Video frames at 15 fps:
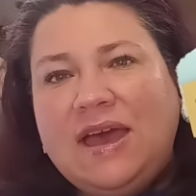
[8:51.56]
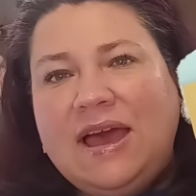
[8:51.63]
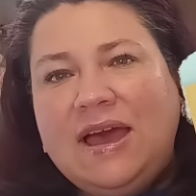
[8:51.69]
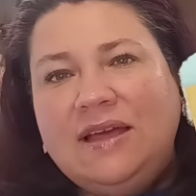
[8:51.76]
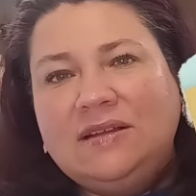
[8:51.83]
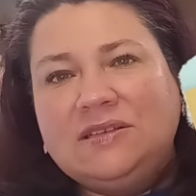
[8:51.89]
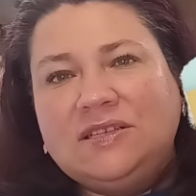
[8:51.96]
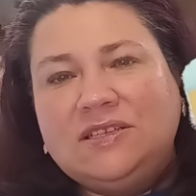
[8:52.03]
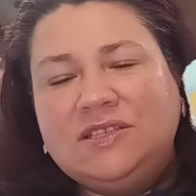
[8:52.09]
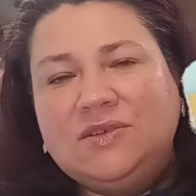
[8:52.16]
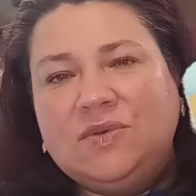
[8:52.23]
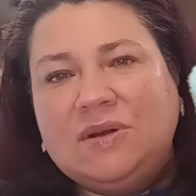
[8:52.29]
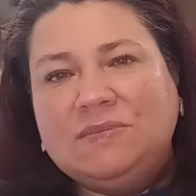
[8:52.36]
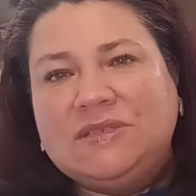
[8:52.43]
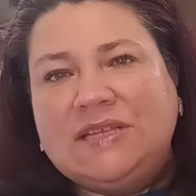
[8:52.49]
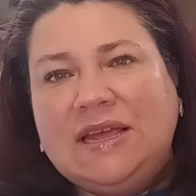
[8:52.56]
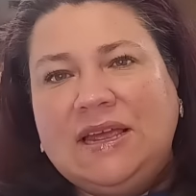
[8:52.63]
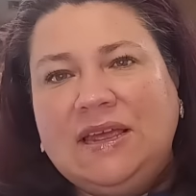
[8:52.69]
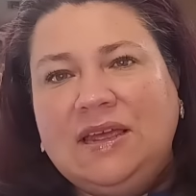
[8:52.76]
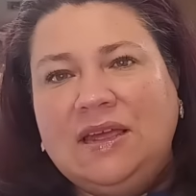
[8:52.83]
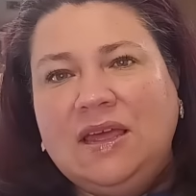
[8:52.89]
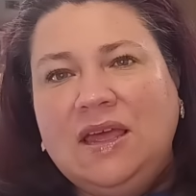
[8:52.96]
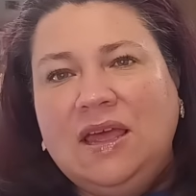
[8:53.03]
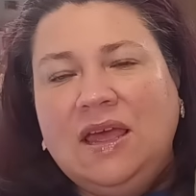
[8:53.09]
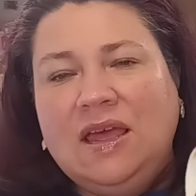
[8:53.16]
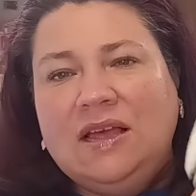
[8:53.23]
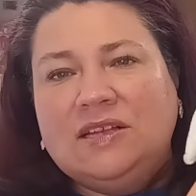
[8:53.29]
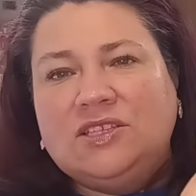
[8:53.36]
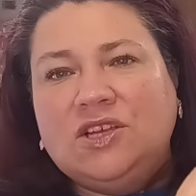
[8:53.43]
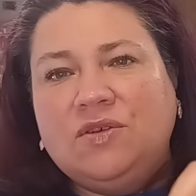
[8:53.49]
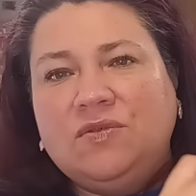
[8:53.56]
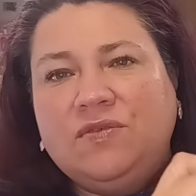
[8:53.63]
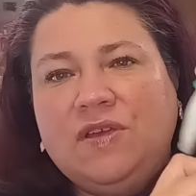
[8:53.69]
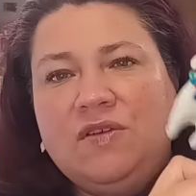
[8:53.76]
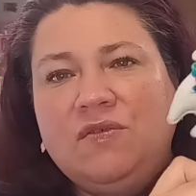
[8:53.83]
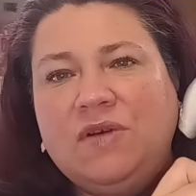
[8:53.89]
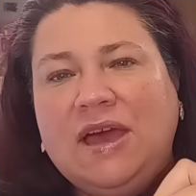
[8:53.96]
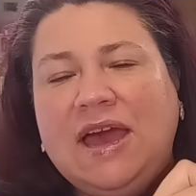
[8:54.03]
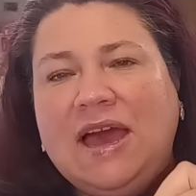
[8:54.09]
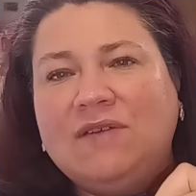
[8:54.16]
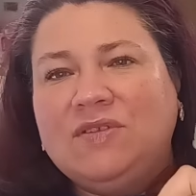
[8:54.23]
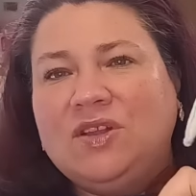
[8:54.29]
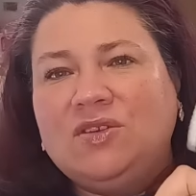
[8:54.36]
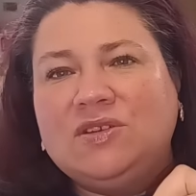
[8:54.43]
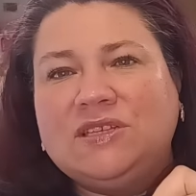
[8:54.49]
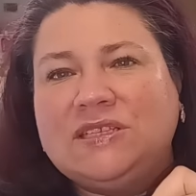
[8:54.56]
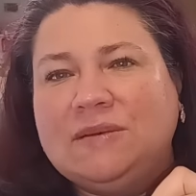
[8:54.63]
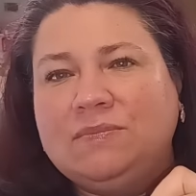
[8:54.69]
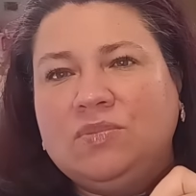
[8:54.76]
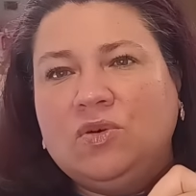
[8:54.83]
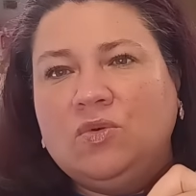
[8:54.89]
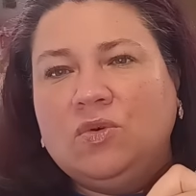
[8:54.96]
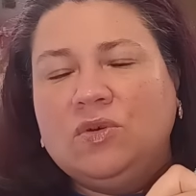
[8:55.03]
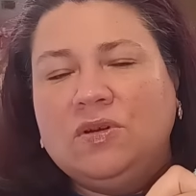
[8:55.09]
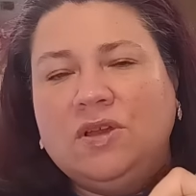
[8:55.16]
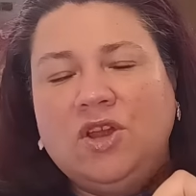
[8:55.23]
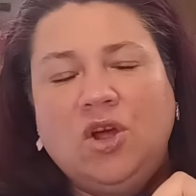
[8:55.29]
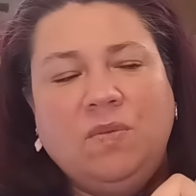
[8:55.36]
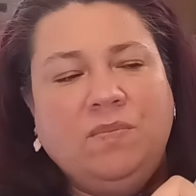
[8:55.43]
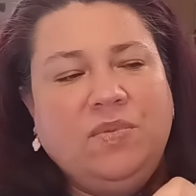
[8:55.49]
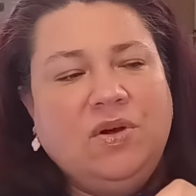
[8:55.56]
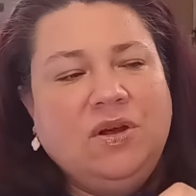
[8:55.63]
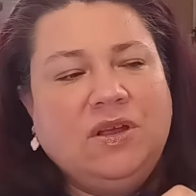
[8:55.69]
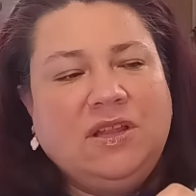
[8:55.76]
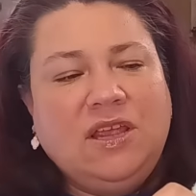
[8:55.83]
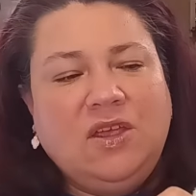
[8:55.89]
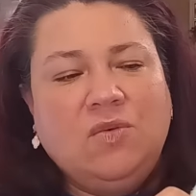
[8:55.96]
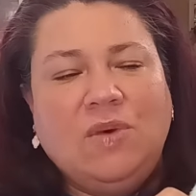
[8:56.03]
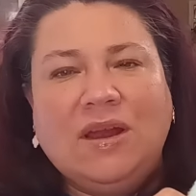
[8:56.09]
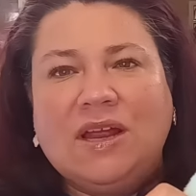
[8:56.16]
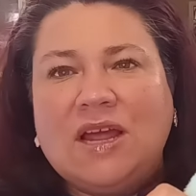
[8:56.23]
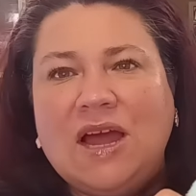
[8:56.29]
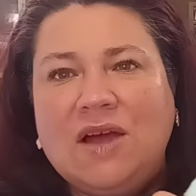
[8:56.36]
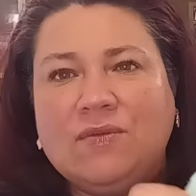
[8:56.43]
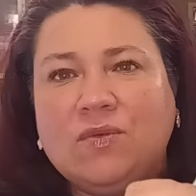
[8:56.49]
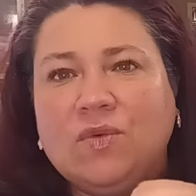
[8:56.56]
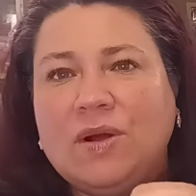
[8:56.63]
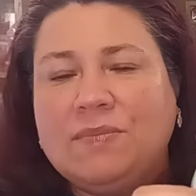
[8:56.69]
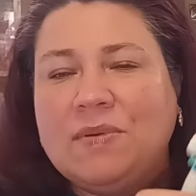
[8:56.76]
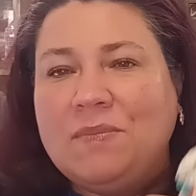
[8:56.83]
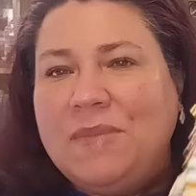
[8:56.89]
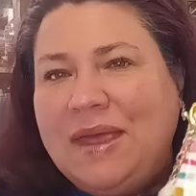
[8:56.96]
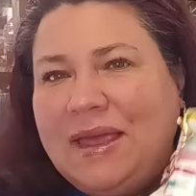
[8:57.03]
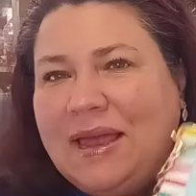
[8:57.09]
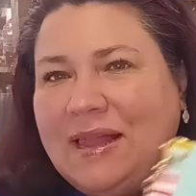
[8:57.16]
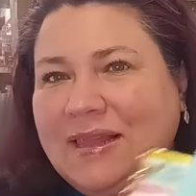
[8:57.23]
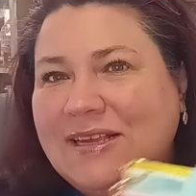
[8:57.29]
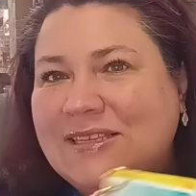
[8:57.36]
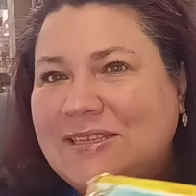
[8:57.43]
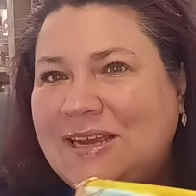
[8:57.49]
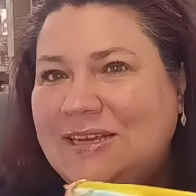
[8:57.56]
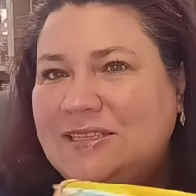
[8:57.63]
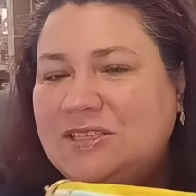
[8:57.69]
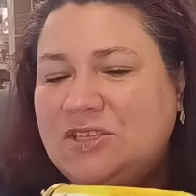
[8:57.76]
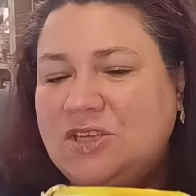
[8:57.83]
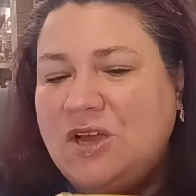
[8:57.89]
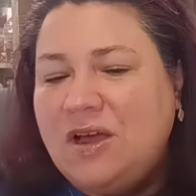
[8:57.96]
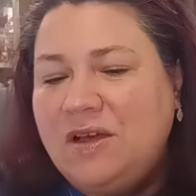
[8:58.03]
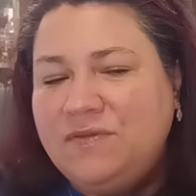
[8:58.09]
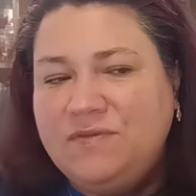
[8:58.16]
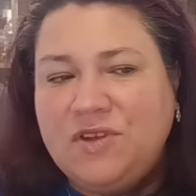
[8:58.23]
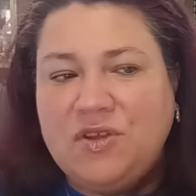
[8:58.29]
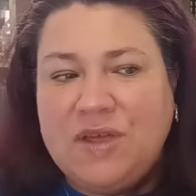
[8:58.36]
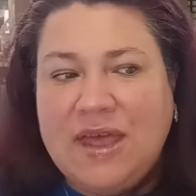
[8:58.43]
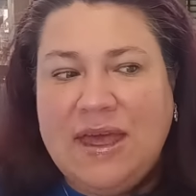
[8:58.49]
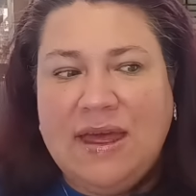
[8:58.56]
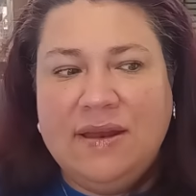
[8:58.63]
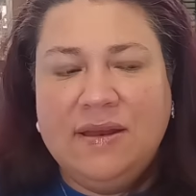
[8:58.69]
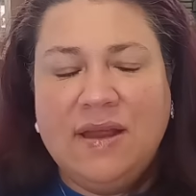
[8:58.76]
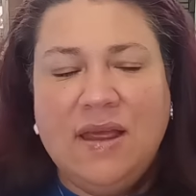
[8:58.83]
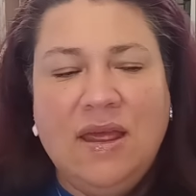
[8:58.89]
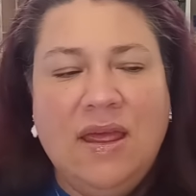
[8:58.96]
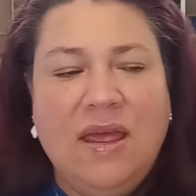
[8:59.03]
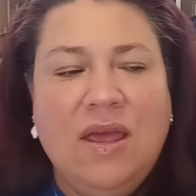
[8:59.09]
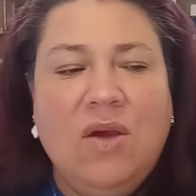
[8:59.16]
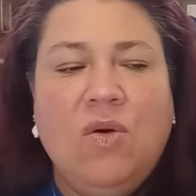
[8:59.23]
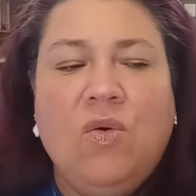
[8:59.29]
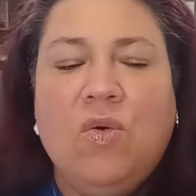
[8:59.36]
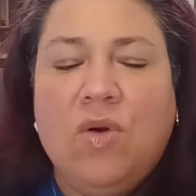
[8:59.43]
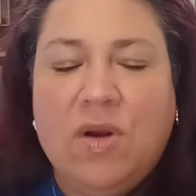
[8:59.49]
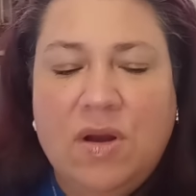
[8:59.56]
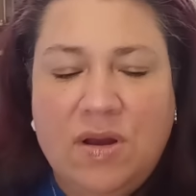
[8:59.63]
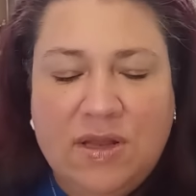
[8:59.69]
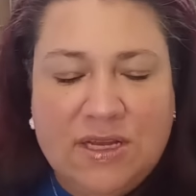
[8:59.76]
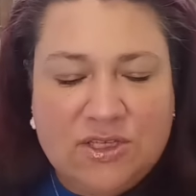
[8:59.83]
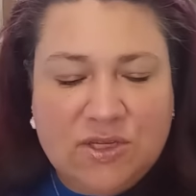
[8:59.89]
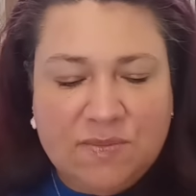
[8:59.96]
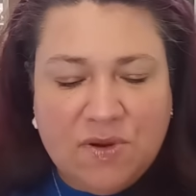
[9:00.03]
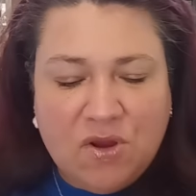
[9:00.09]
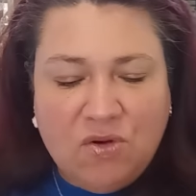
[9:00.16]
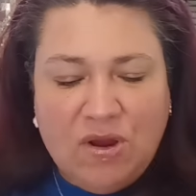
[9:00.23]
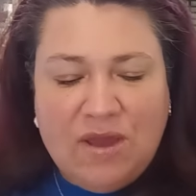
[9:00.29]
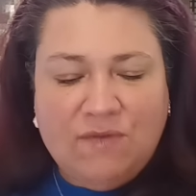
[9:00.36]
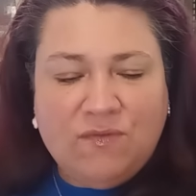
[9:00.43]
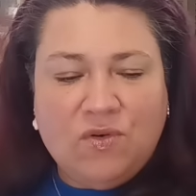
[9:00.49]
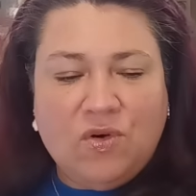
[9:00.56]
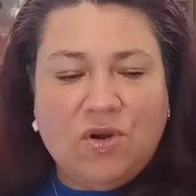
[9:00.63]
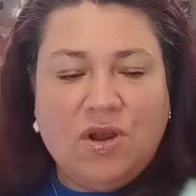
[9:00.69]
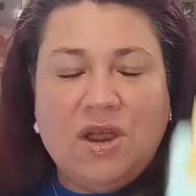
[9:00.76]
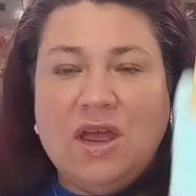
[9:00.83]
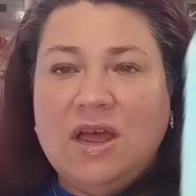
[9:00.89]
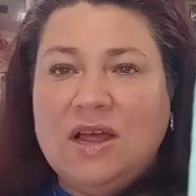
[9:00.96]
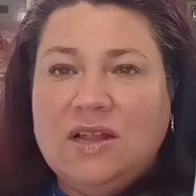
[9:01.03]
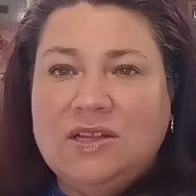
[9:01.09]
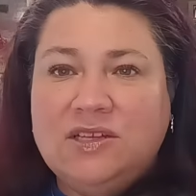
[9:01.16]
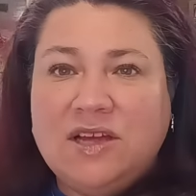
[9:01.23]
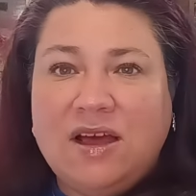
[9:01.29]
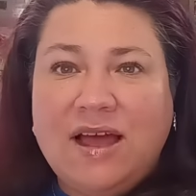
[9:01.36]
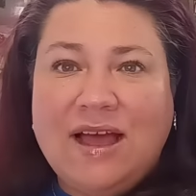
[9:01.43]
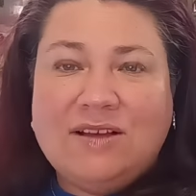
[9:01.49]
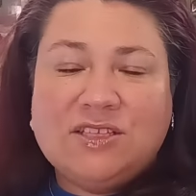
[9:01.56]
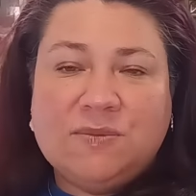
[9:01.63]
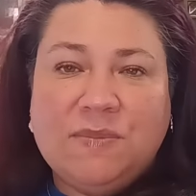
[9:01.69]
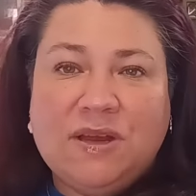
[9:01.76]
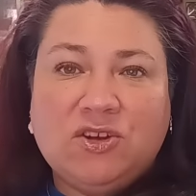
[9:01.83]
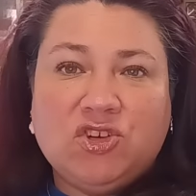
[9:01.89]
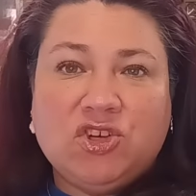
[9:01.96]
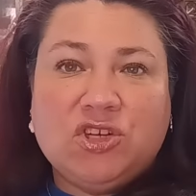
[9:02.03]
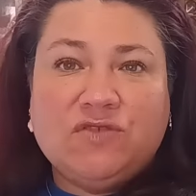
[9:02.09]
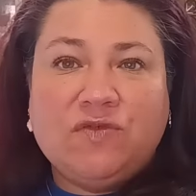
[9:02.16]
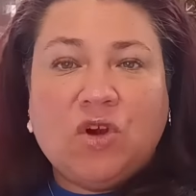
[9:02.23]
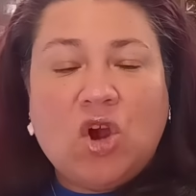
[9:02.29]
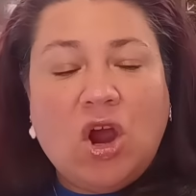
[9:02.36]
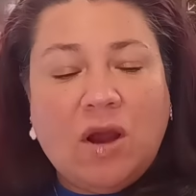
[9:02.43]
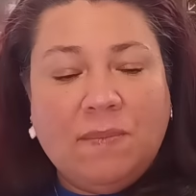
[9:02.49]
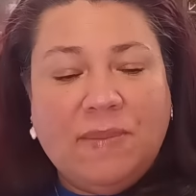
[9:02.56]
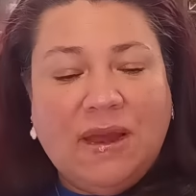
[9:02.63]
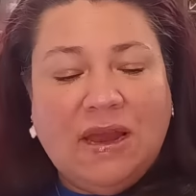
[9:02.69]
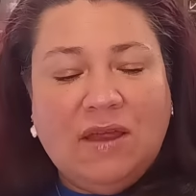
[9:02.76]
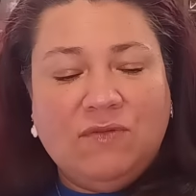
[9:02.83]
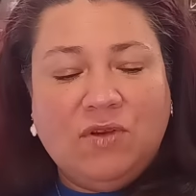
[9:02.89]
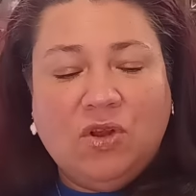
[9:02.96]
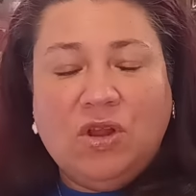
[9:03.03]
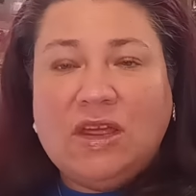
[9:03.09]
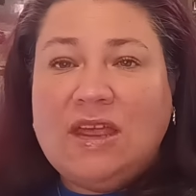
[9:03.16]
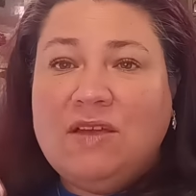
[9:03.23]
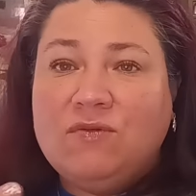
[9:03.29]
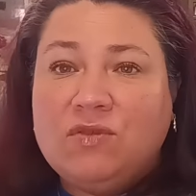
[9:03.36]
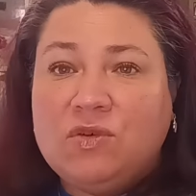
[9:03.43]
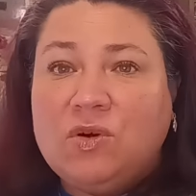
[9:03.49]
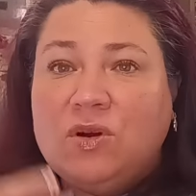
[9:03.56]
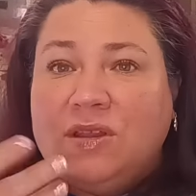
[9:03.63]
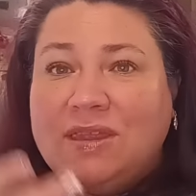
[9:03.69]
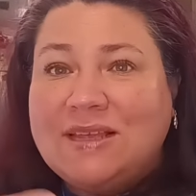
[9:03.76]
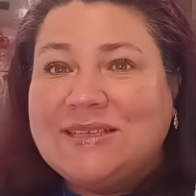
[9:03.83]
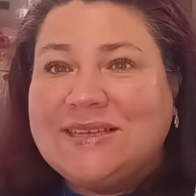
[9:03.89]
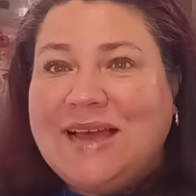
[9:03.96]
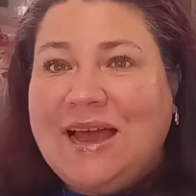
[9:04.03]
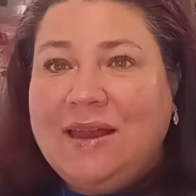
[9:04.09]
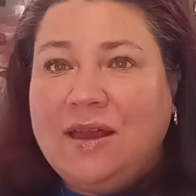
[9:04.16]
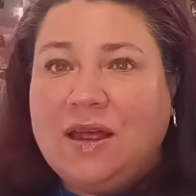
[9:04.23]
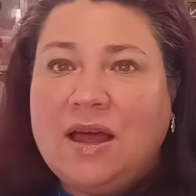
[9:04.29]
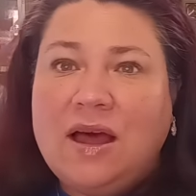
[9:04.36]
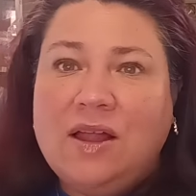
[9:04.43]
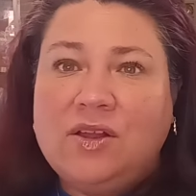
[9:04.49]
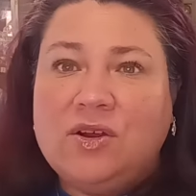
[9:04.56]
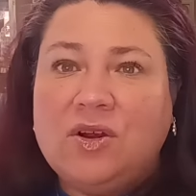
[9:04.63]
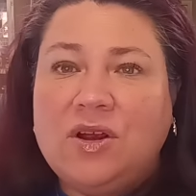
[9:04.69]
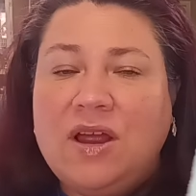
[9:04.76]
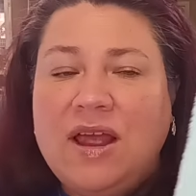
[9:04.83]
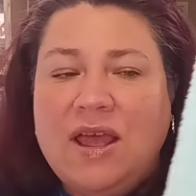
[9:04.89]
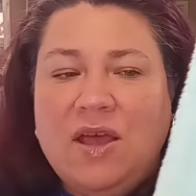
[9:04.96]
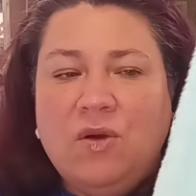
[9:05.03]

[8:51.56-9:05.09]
that. Do you see what I'm saying? So if you have a little simple notebook that you want to cover up and make it at least nice soft, you can. Or this will be great for dollhouse miniatures for carpeting if you're looking for this kind of color